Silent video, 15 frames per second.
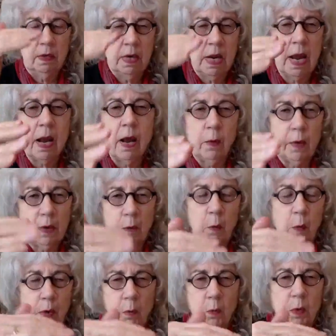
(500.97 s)

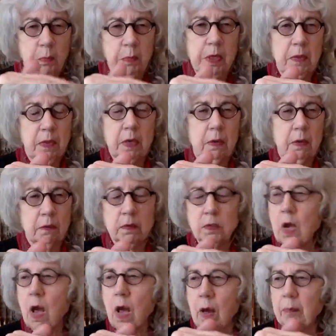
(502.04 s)
what would be the
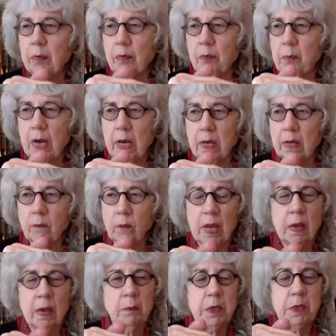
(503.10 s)
top of my
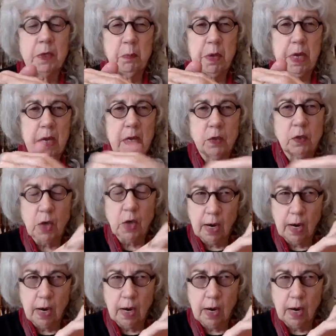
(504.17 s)
empty page,